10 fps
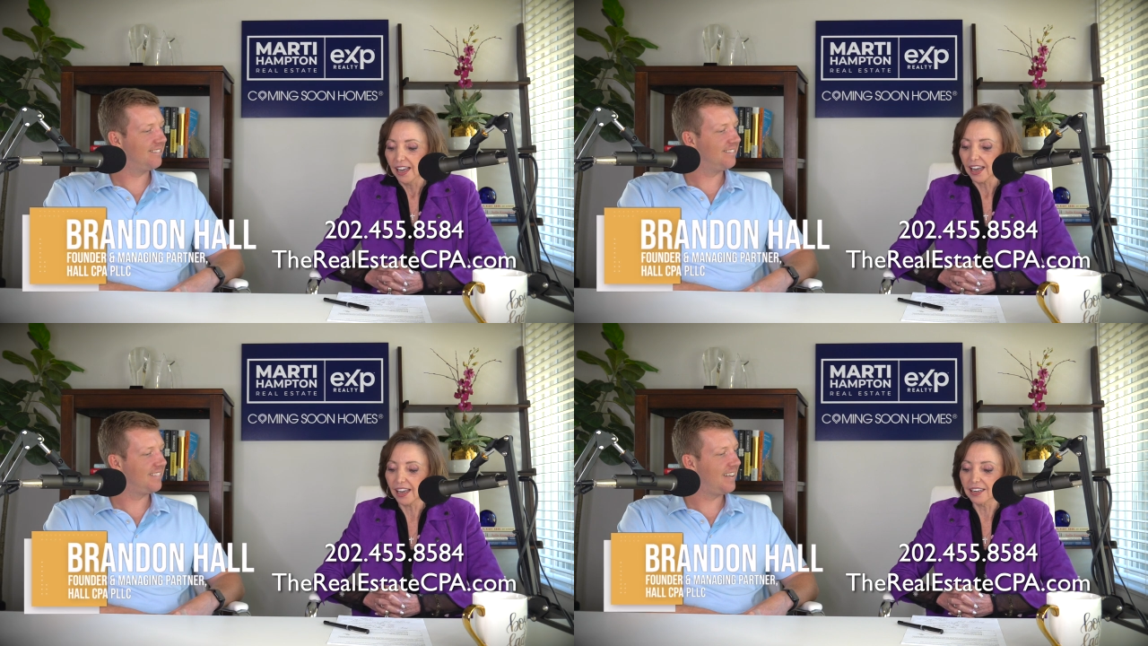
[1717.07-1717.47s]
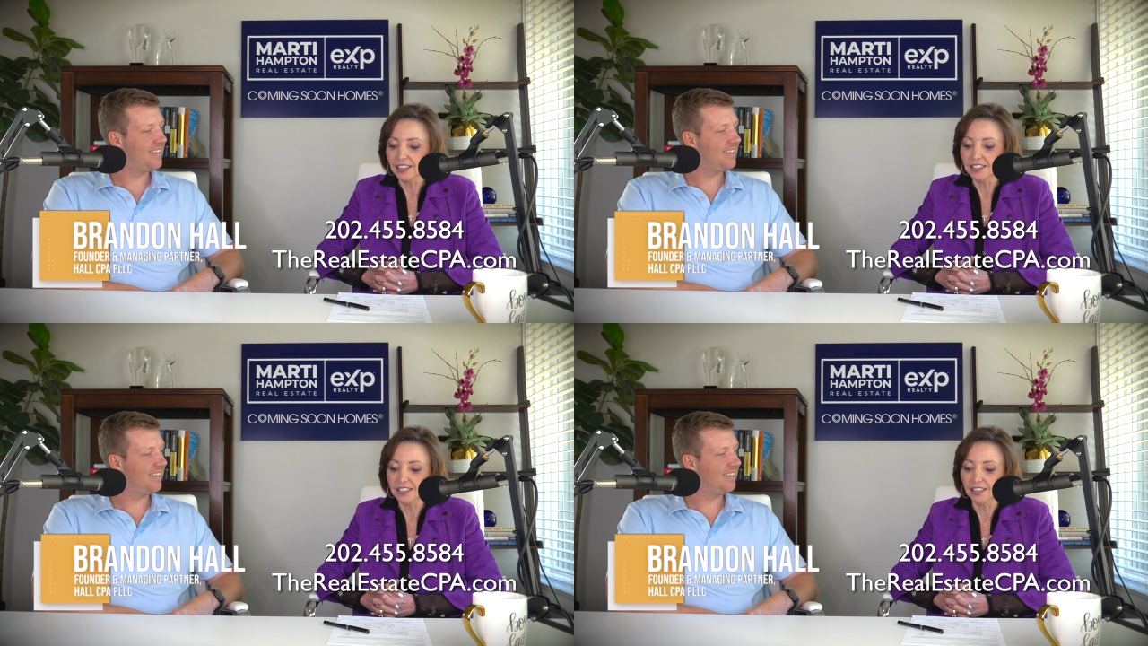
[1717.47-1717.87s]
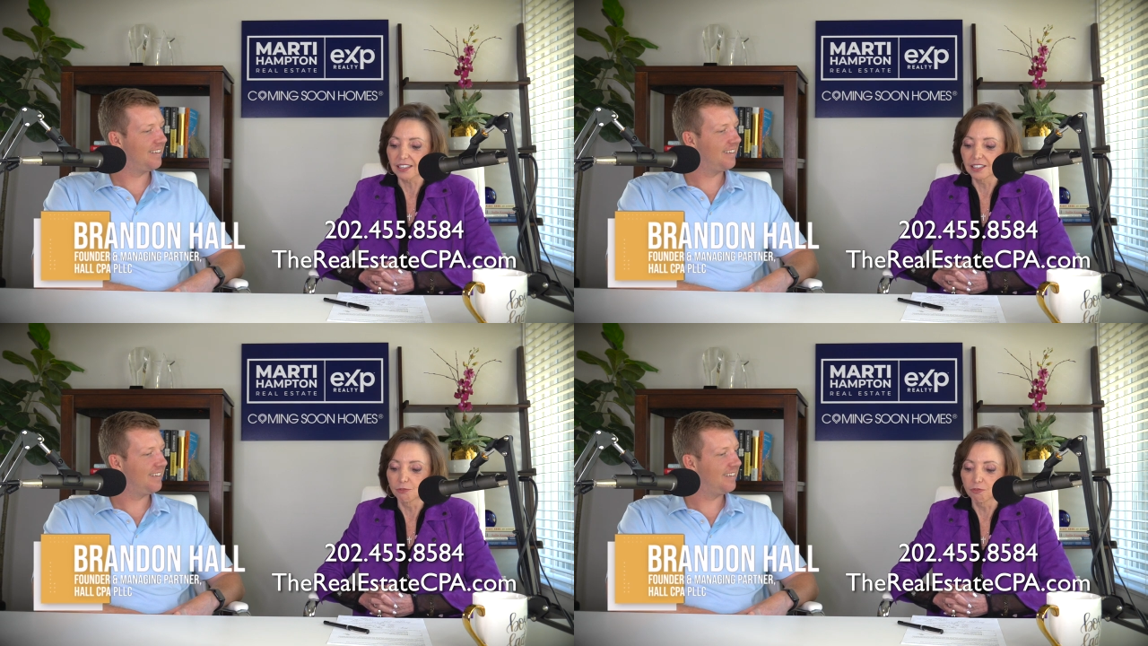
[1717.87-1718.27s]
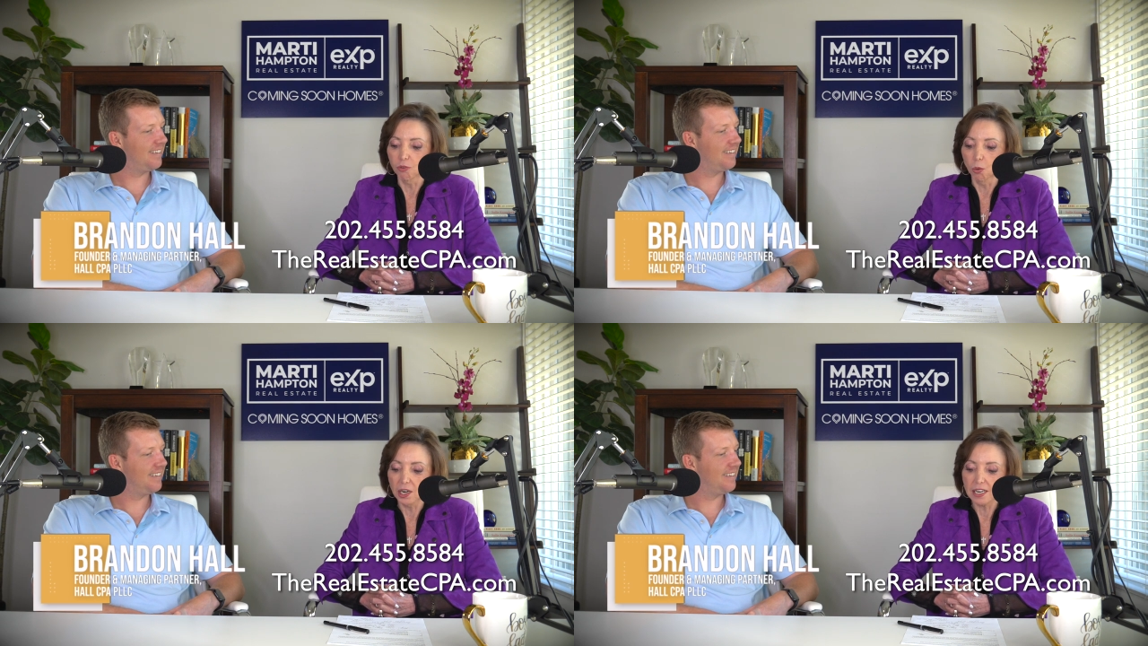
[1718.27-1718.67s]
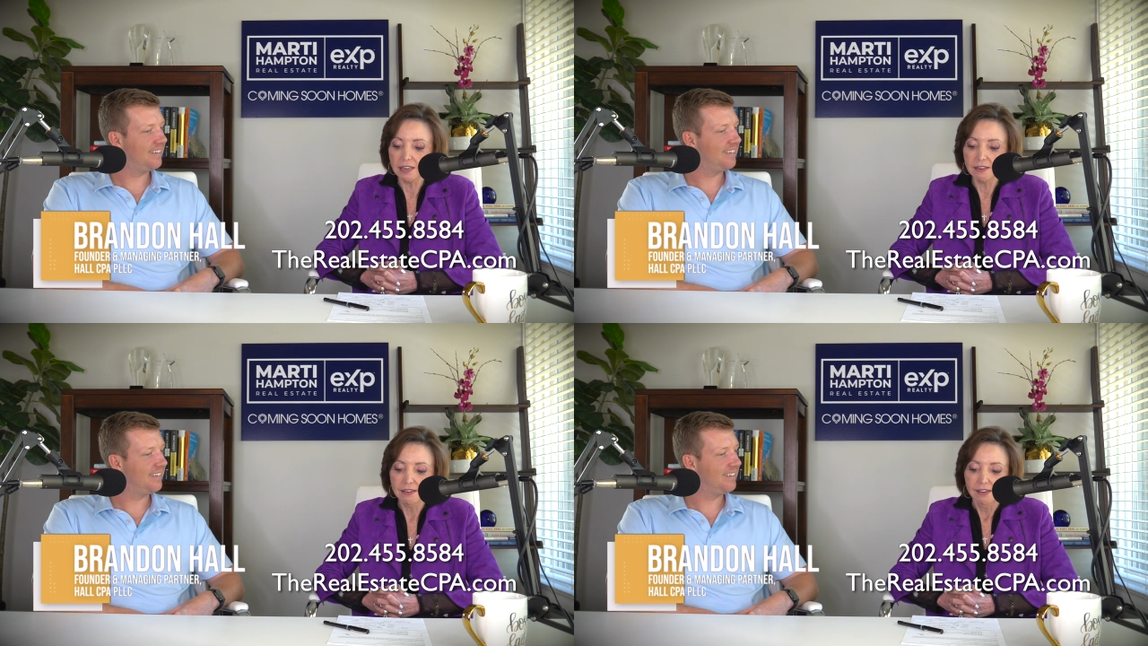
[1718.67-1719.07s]
Speaker 1: And he's uh, in
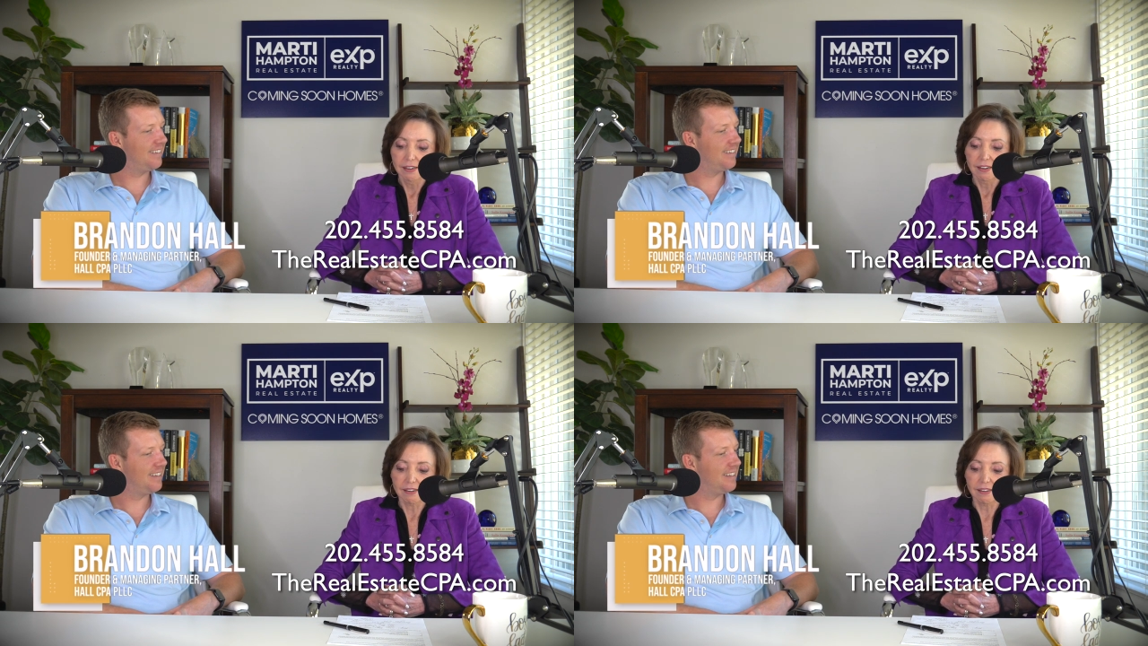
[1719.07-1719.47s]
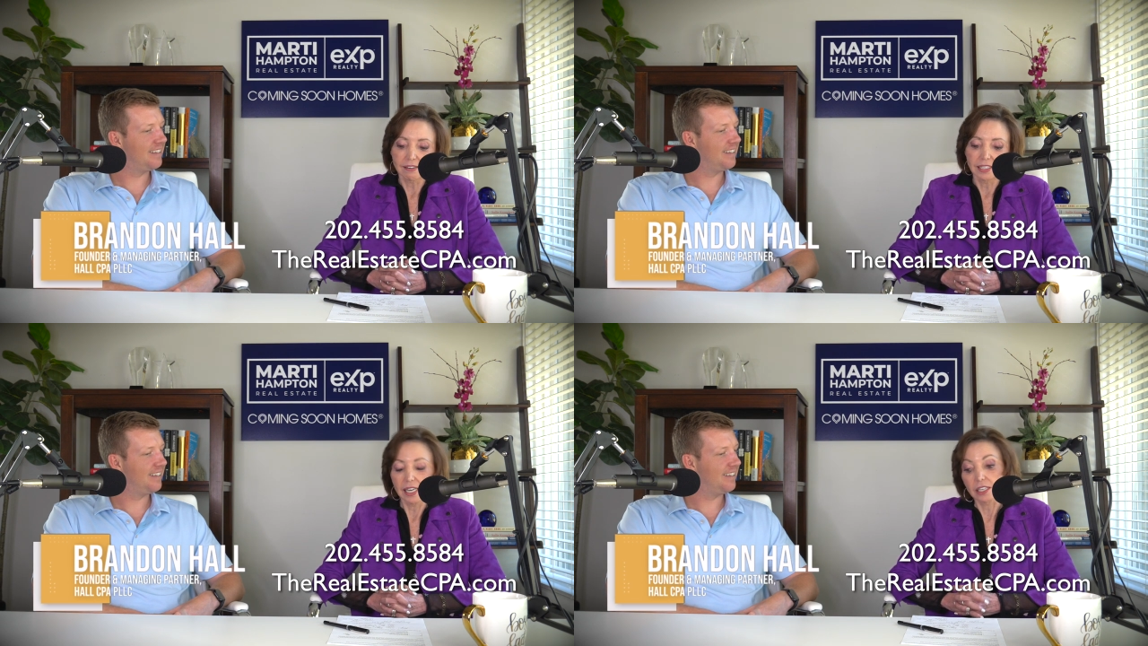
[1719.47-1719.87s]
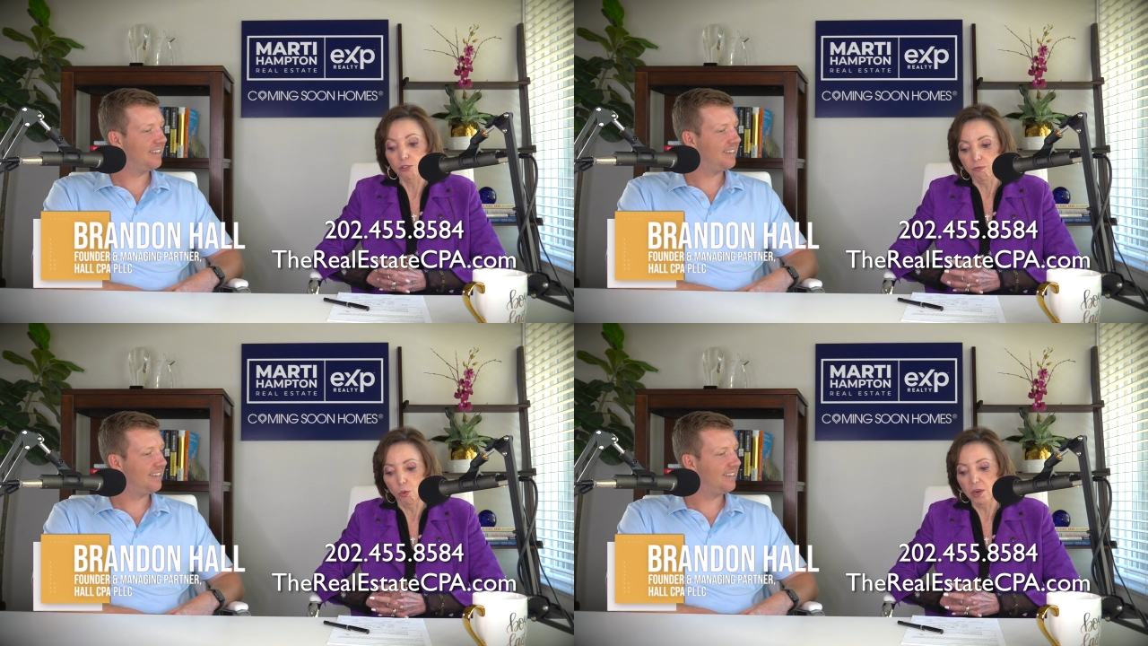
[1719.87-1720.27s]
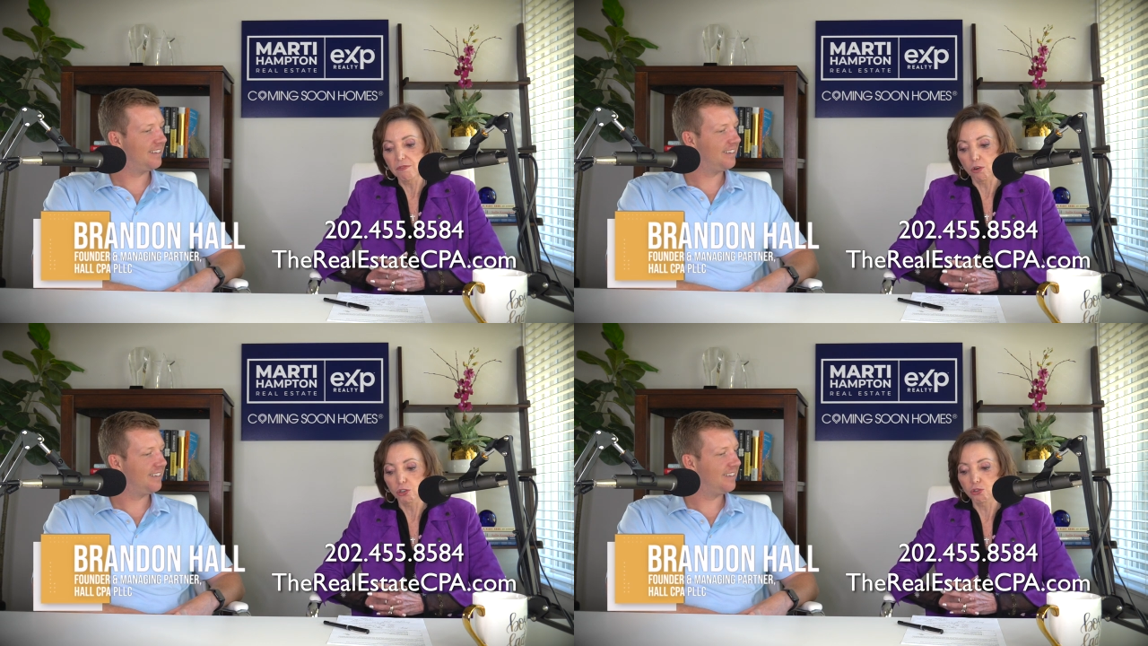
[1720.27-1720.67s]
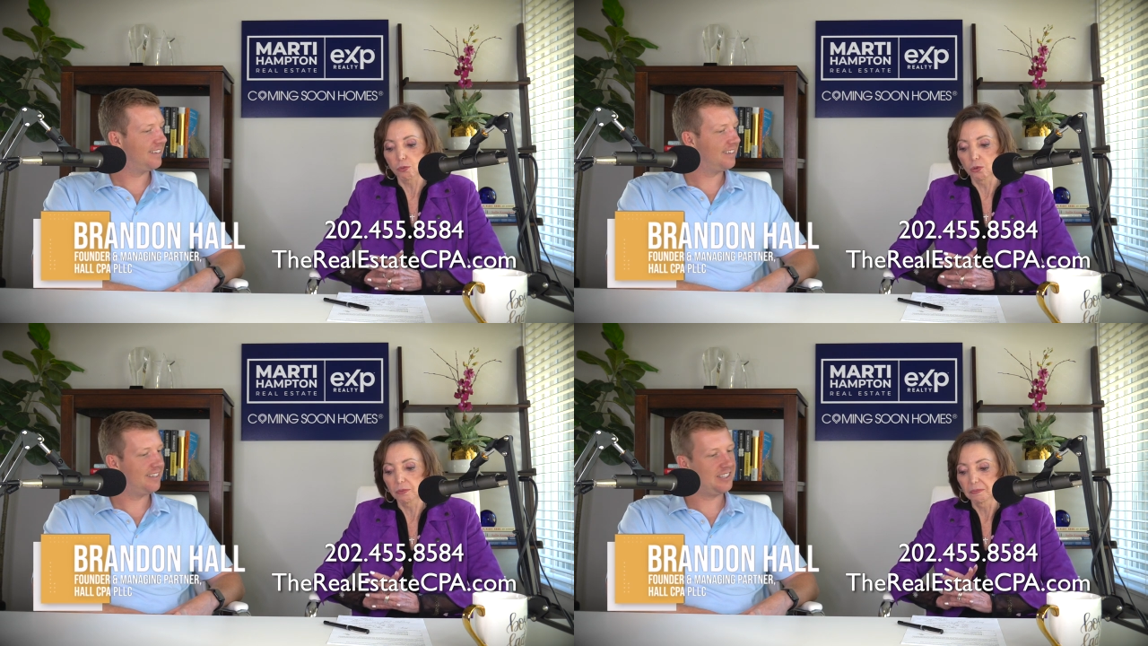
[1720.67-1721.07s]
forty, uh, he has forty
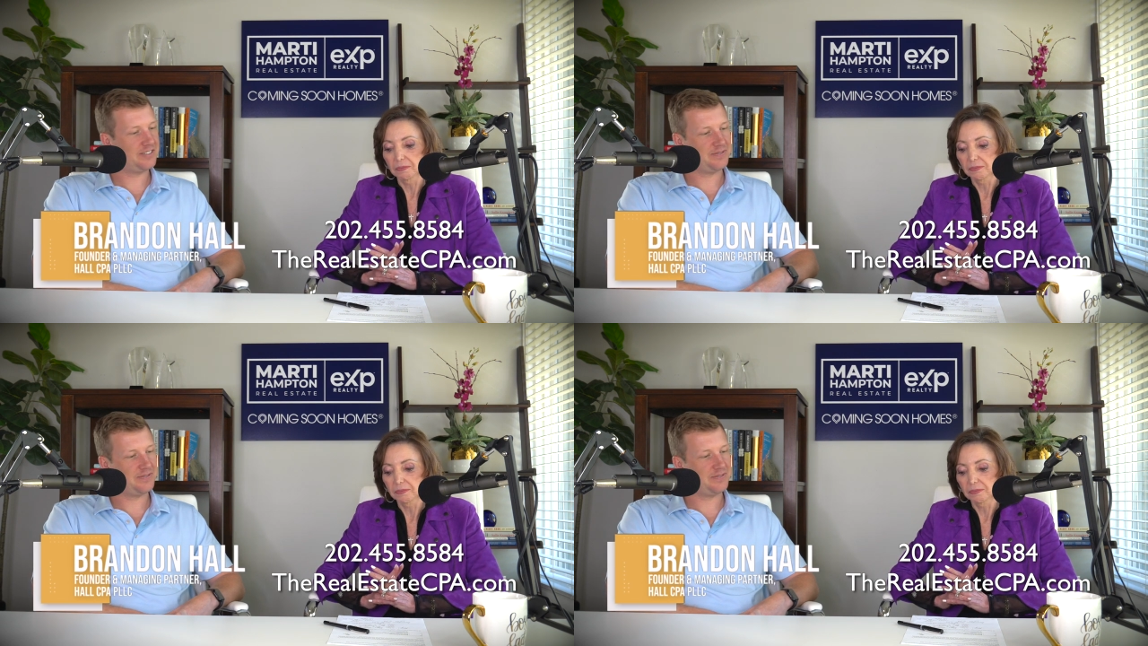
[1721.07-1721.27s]
virtual